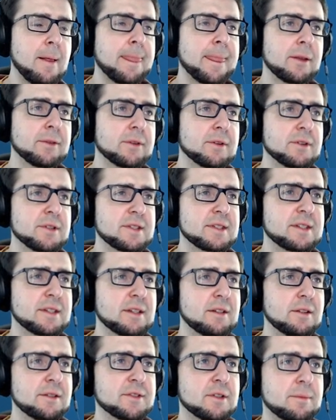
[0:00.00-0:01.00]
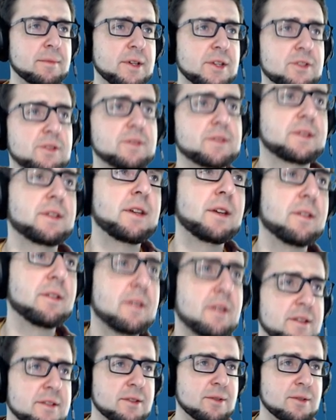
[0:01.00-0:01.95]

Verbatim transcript: Now there is still some issues here.